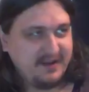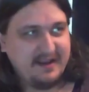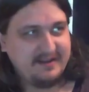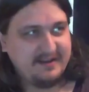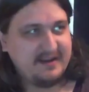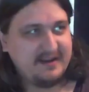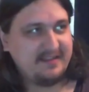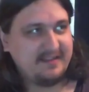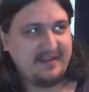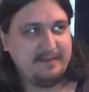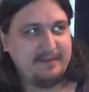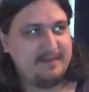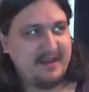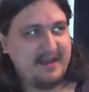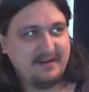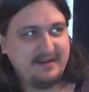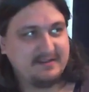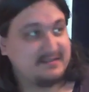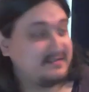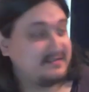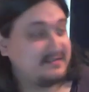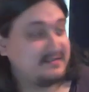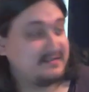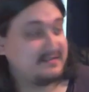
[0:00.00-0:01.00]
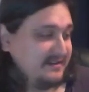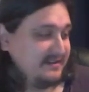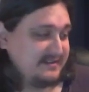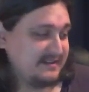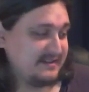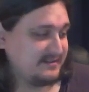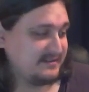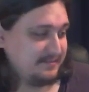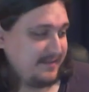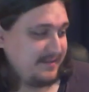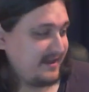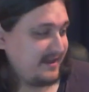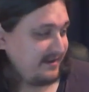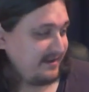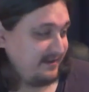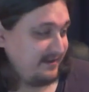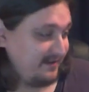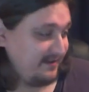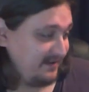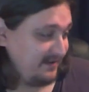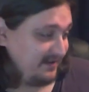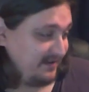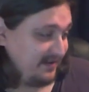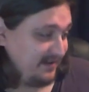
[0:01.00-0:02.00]
none of that matters. It doesn't matter.
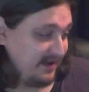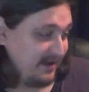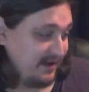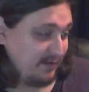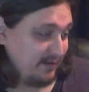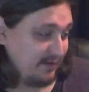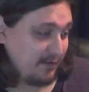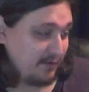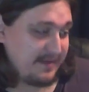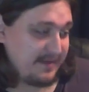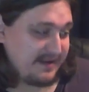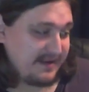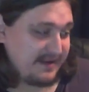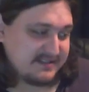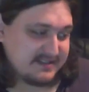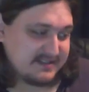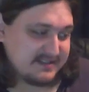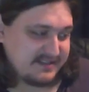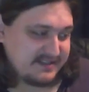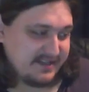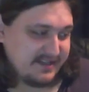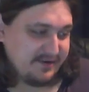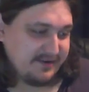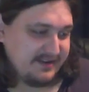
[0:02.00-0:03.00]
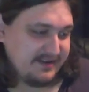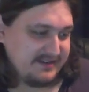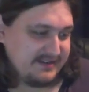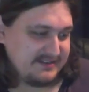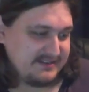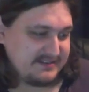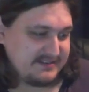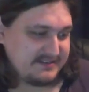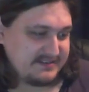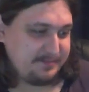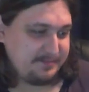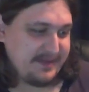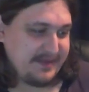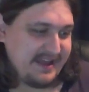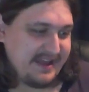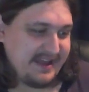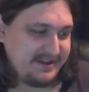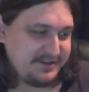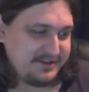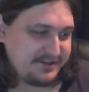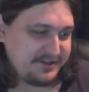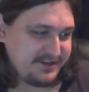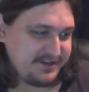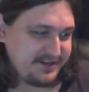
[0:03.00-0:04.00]
What matters is there is
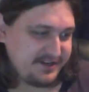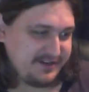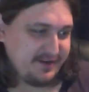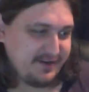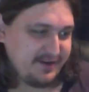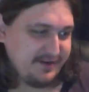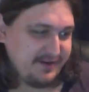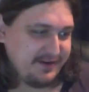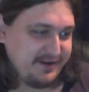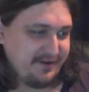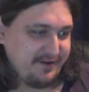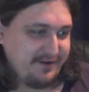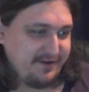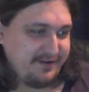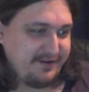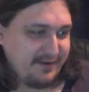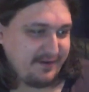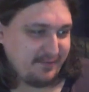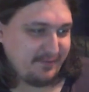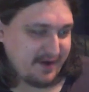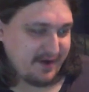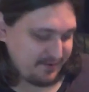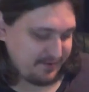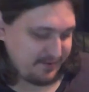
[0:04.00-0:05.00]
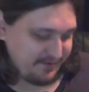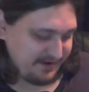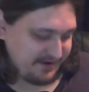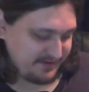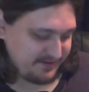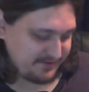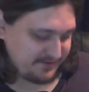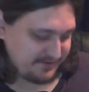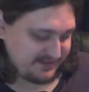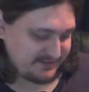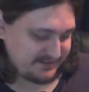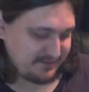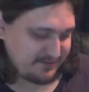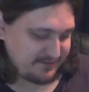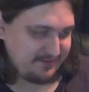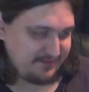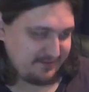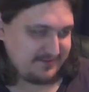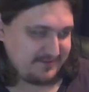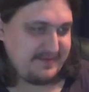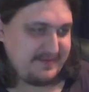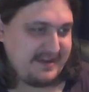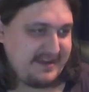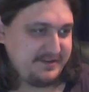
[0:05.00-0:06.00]
bad shit going on, and why don't we address all
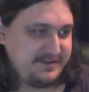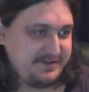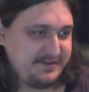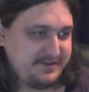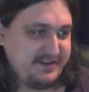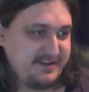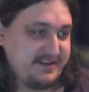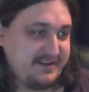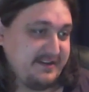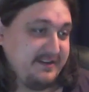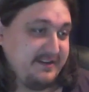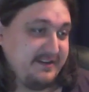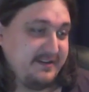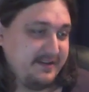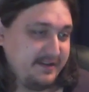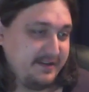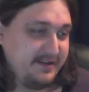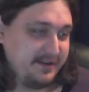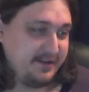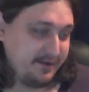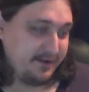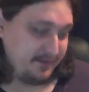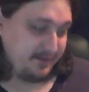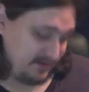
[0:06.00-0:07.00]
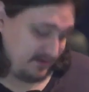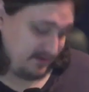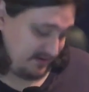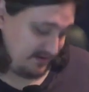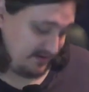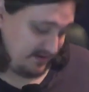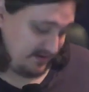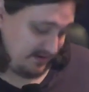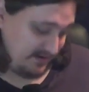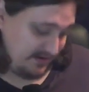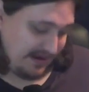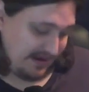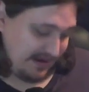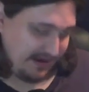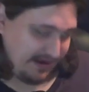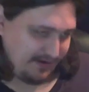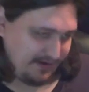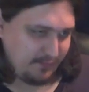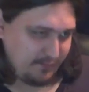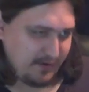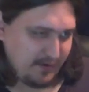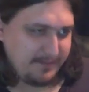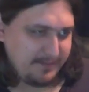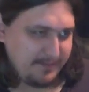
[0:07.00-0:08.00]
the bad shit, you know?
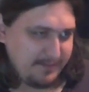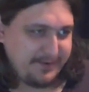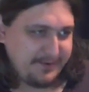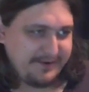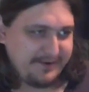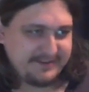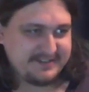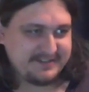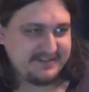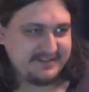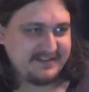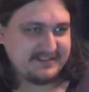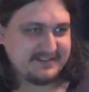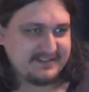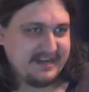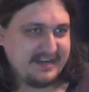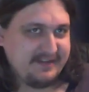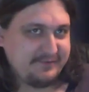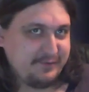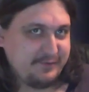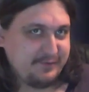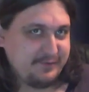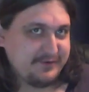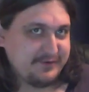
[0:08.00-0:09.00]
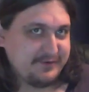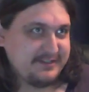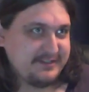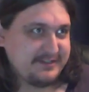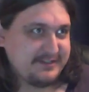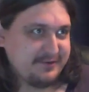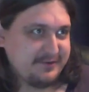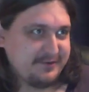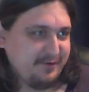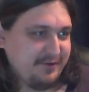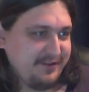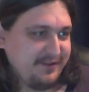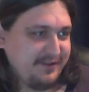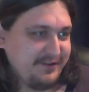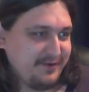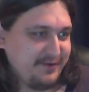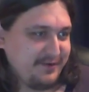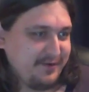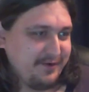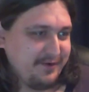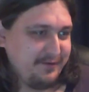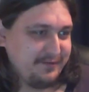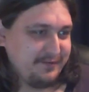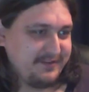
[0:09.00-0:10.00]
and one person doesn't have to address it all on
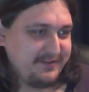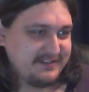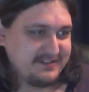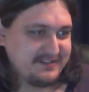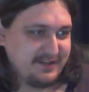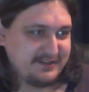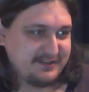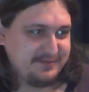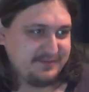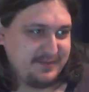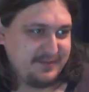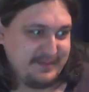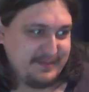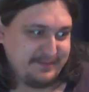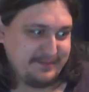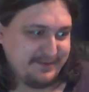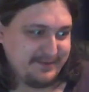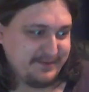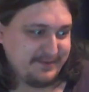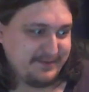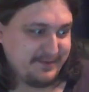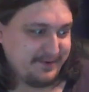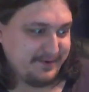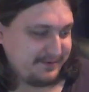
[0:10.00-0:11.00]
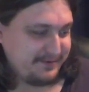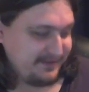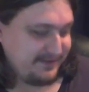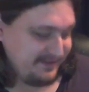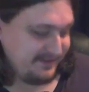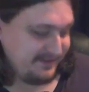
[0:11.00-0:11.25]
their own. There's lots of people in the world,